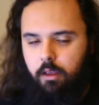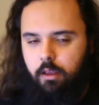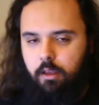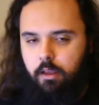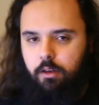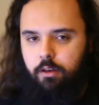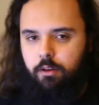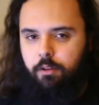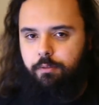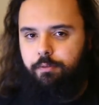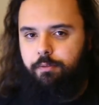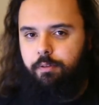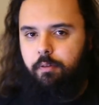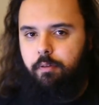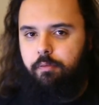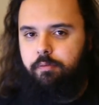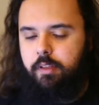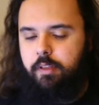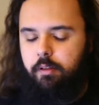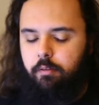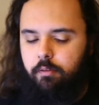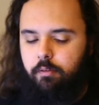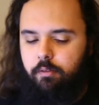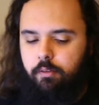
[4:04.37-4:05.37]
The
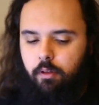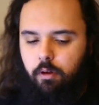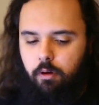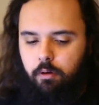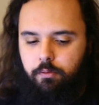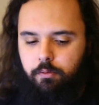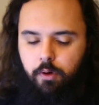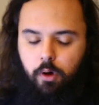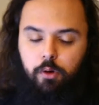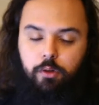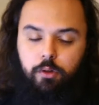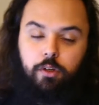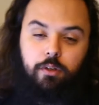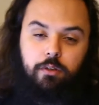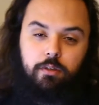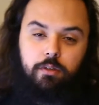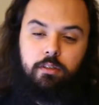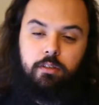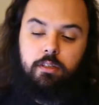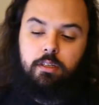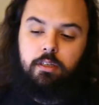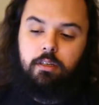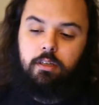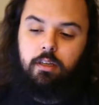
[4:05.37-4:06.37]
15th of
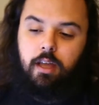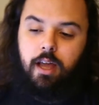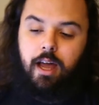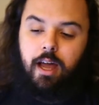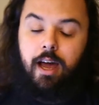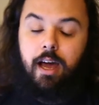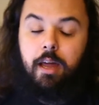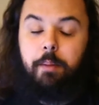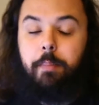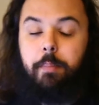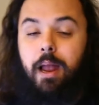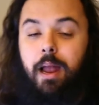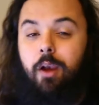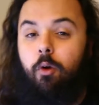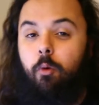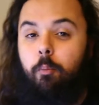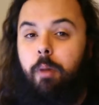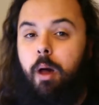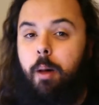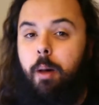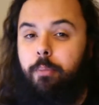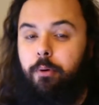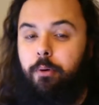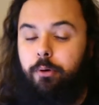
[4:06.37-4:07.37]
August. I had my
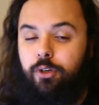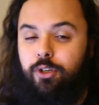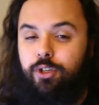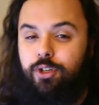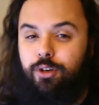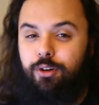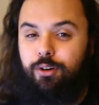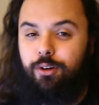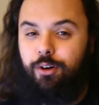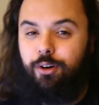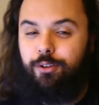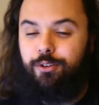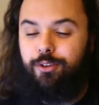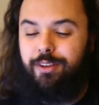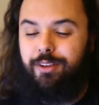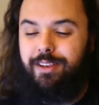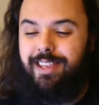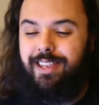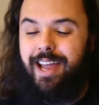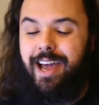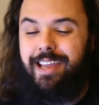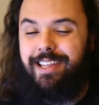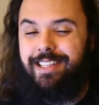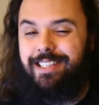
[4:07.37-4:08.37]
lumbar puncture on the
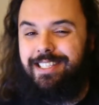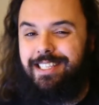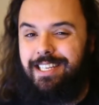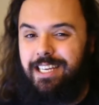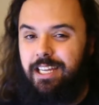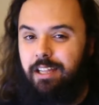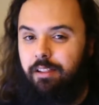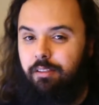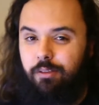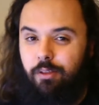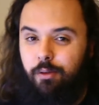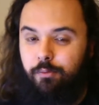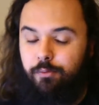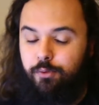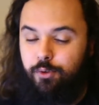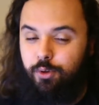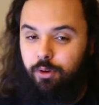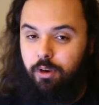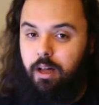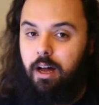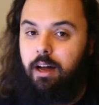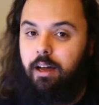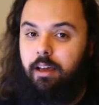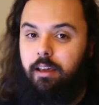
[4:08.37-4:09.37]
19th of
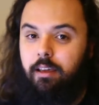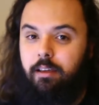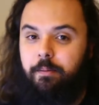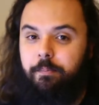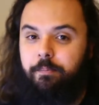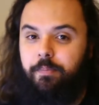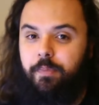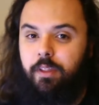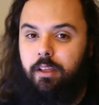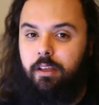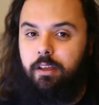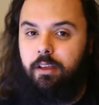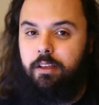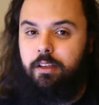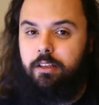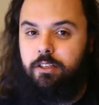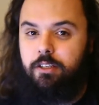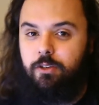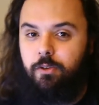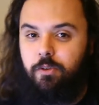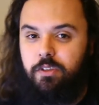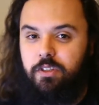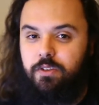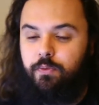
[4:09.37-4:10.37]
July.
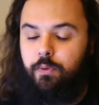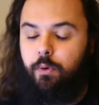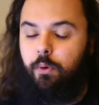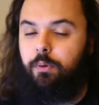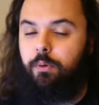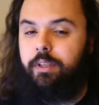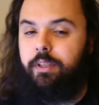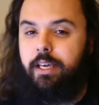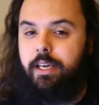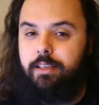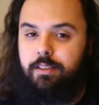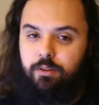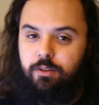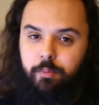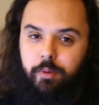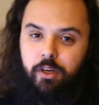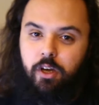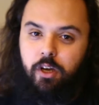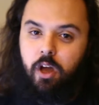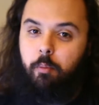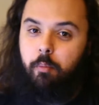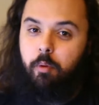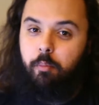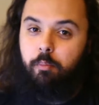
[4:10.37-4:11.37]
So it's 4 days to
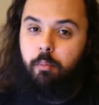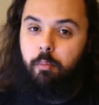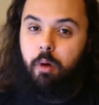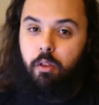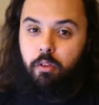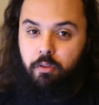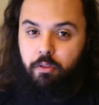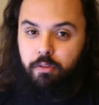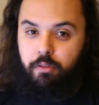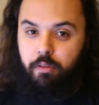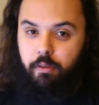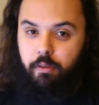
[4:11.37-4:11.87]
become a month.